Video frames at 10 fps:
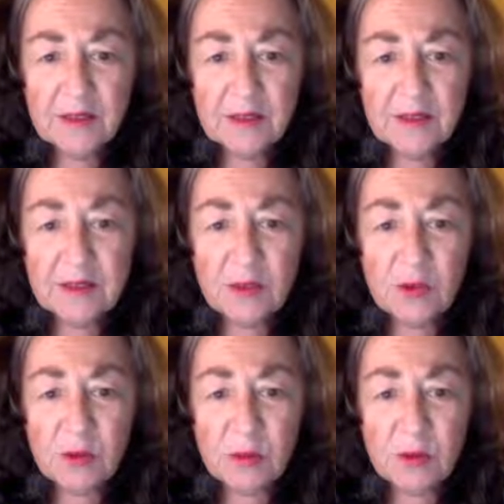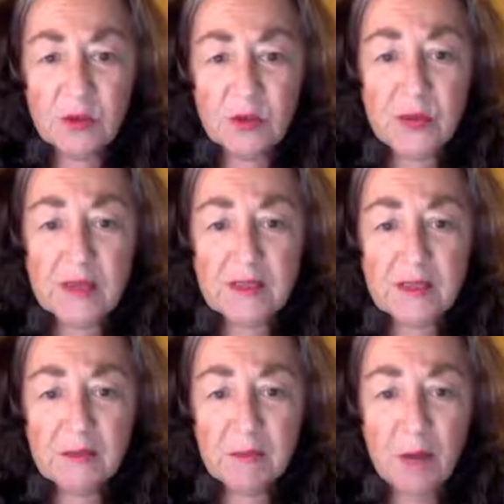the normal
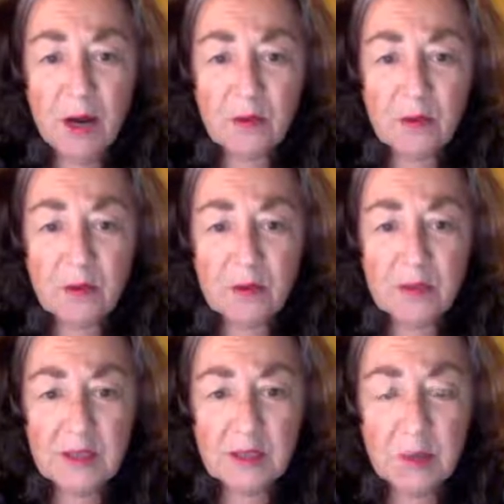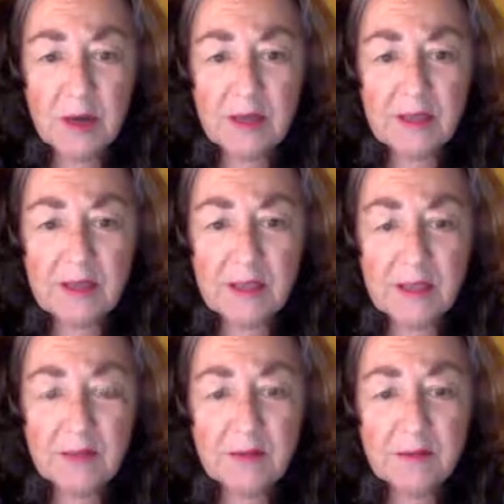stress model response
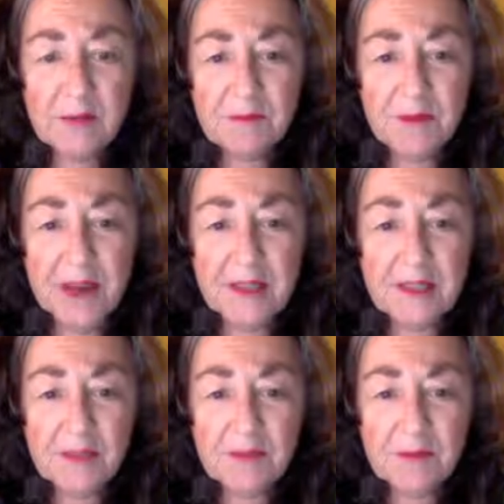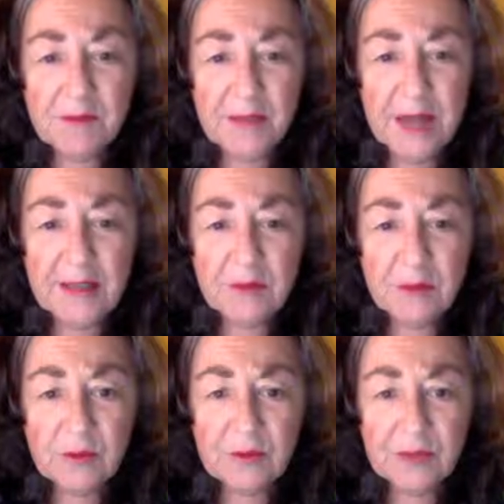of fight, flight,
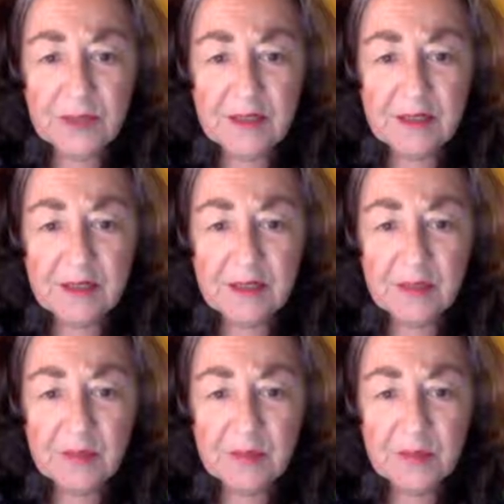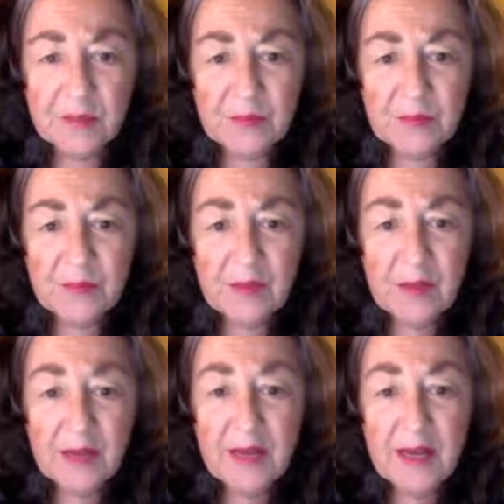or freeze.
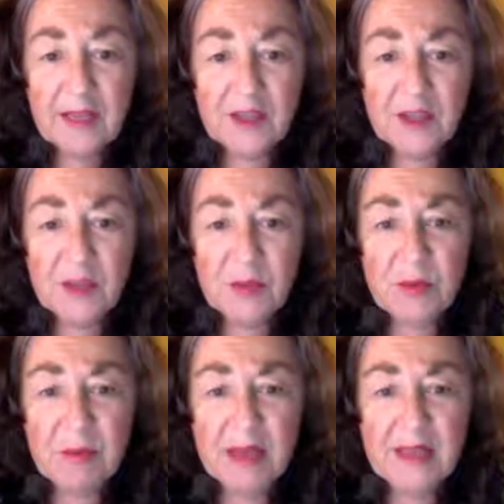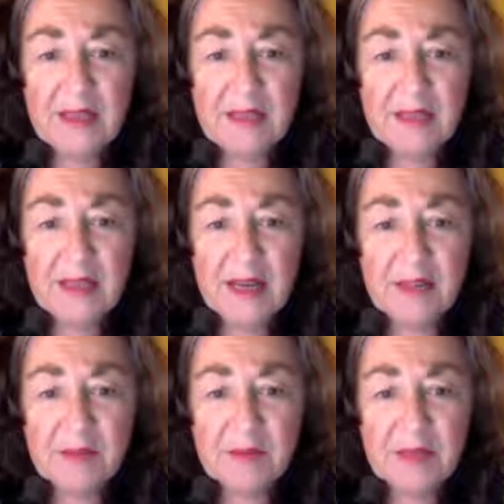Had I just remained in
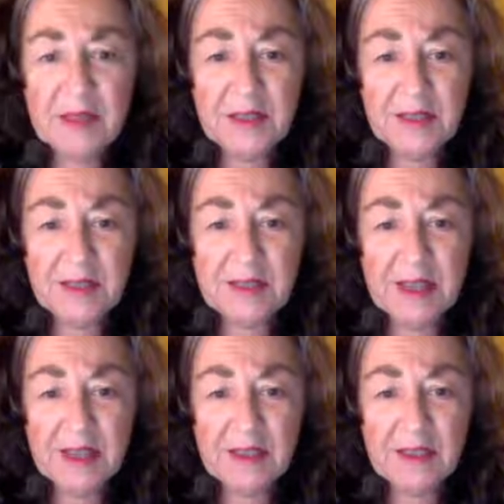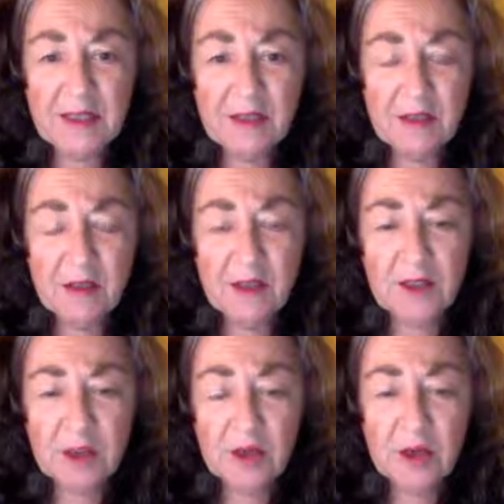that fear state on
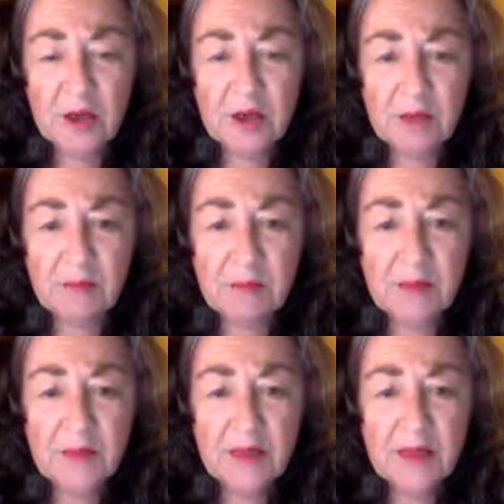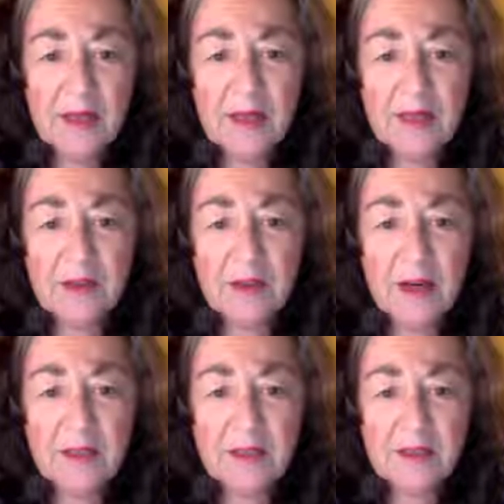alarm and
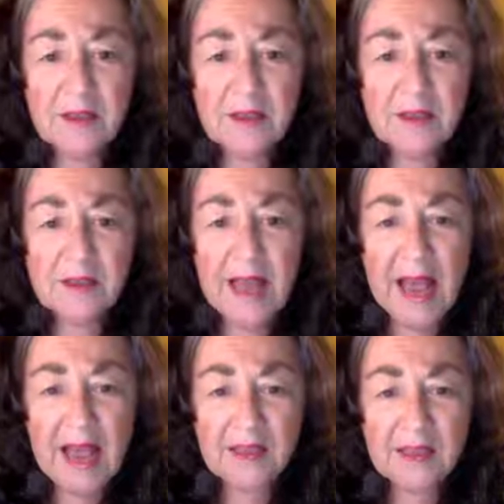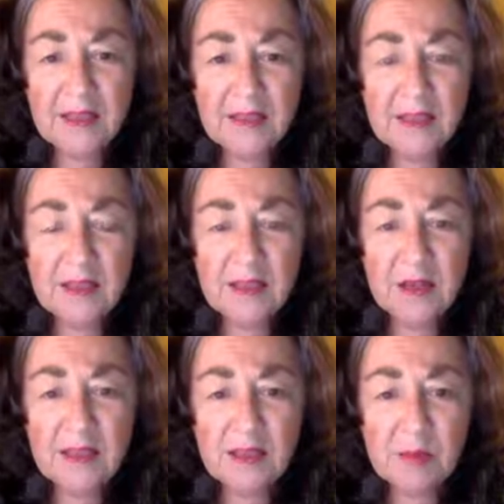not sat and
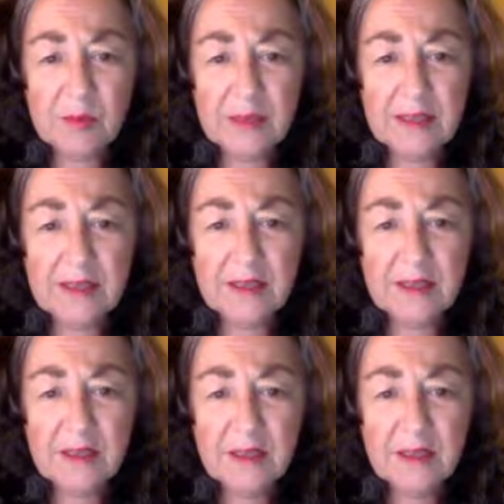contemplated